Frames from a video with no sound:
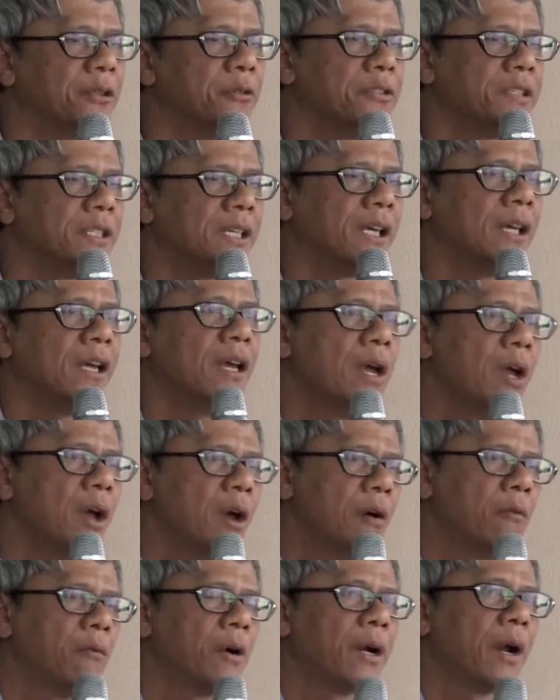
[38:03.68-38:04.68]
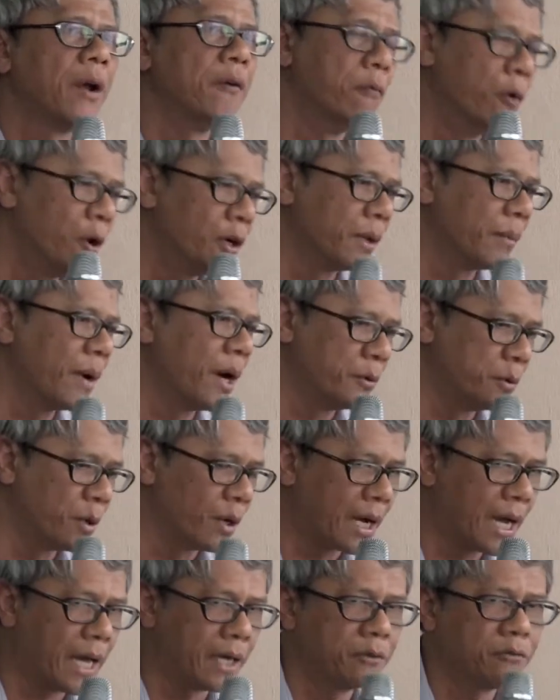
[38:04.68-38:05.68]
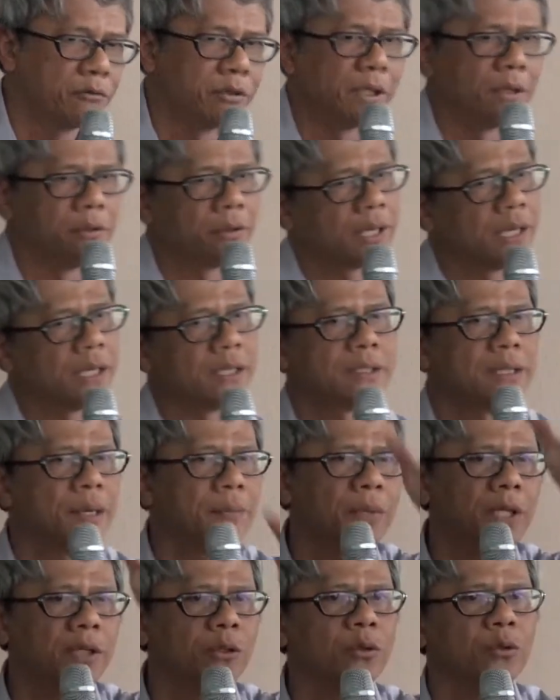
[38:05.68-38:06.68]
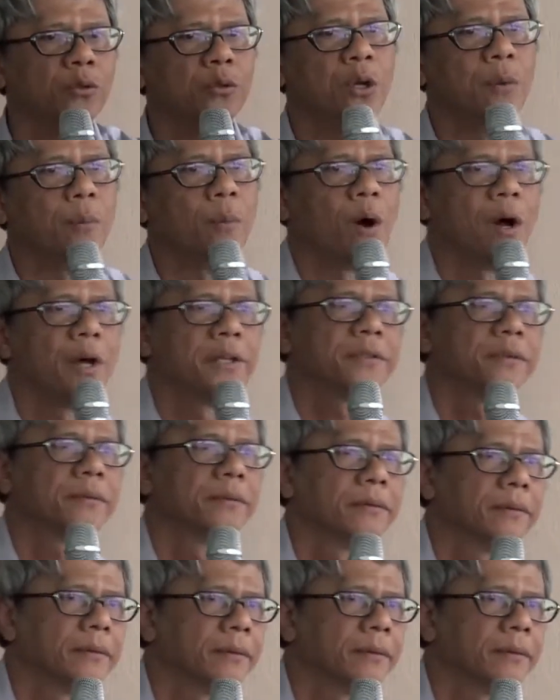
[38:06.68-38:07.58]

to see what I wrote about your country. Okay, submit to your boss.